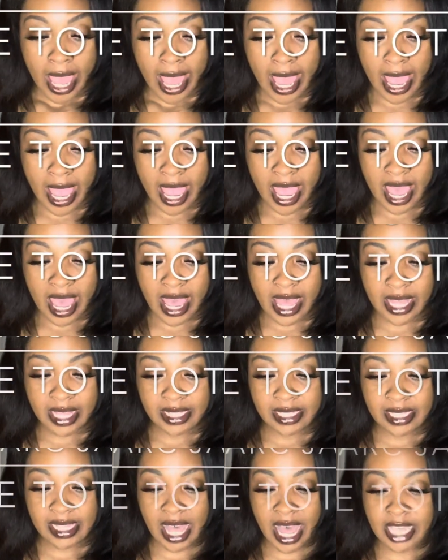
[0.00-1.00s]

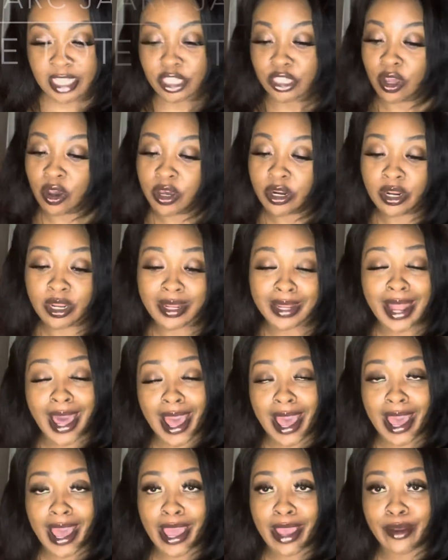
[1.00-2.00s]
and I saw it
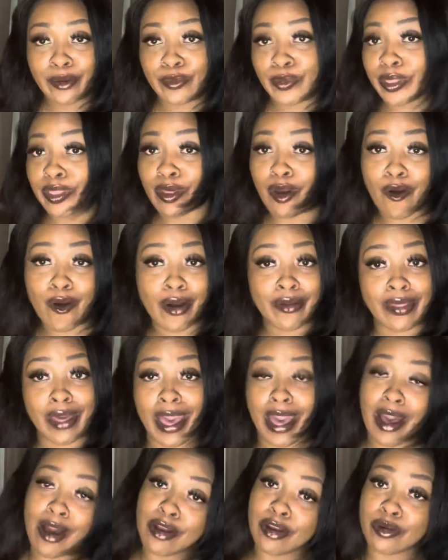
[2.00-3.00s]
online with all the
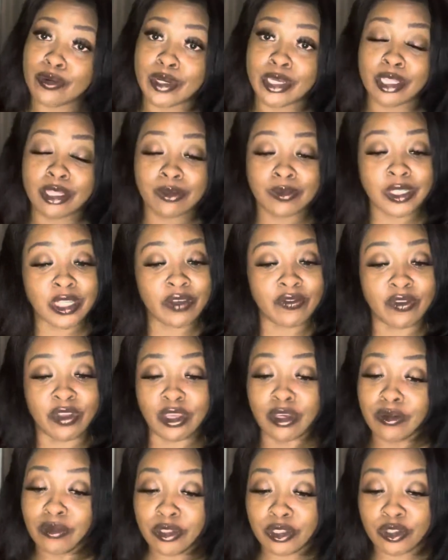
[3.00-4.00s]
algorithms of
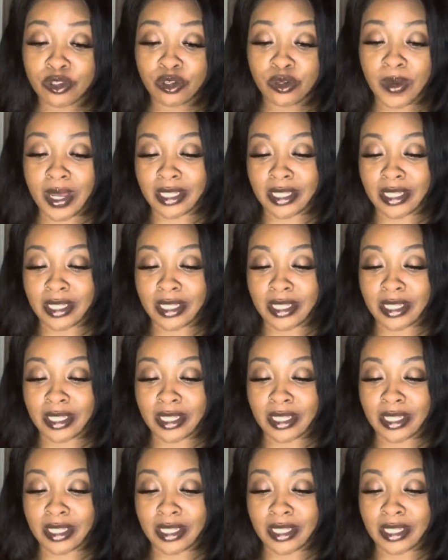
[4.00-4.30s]
YouTube.